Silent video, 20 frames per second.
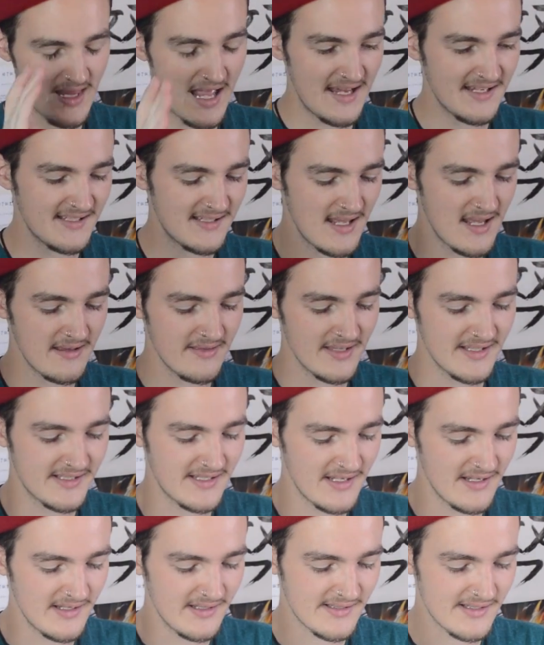last thing,
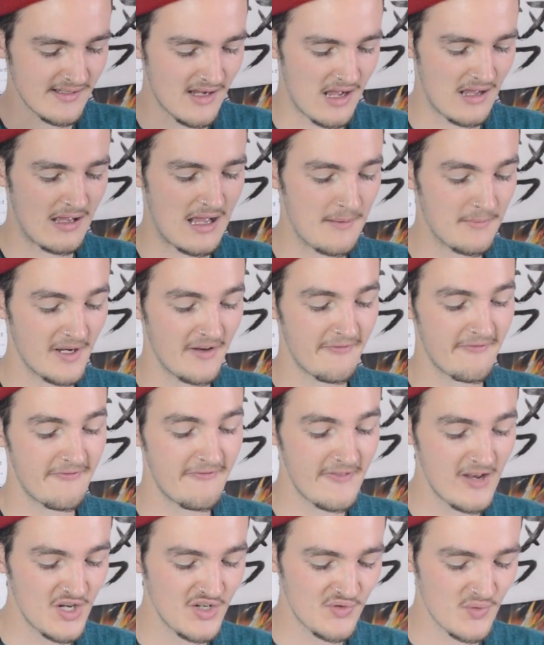I'm gonna
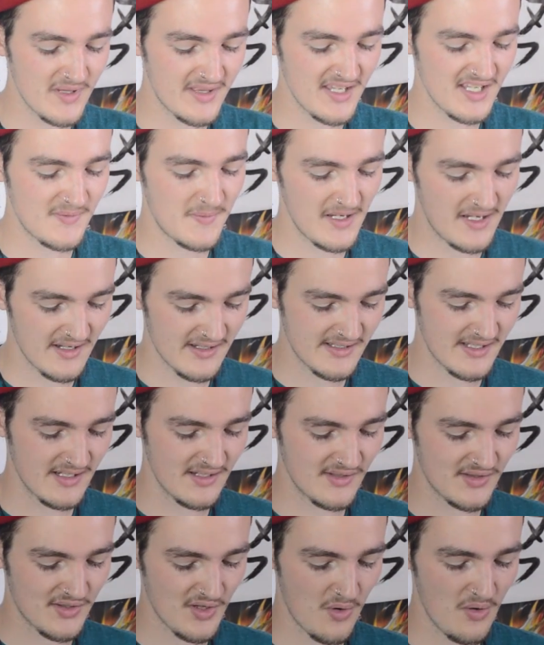finish with this because it
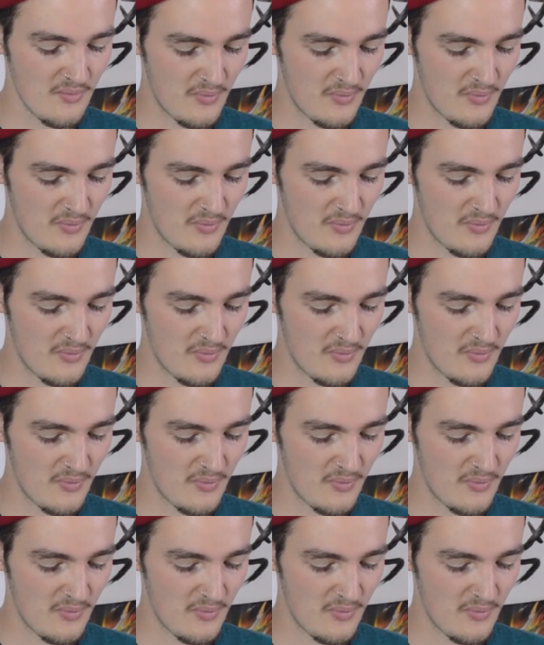is so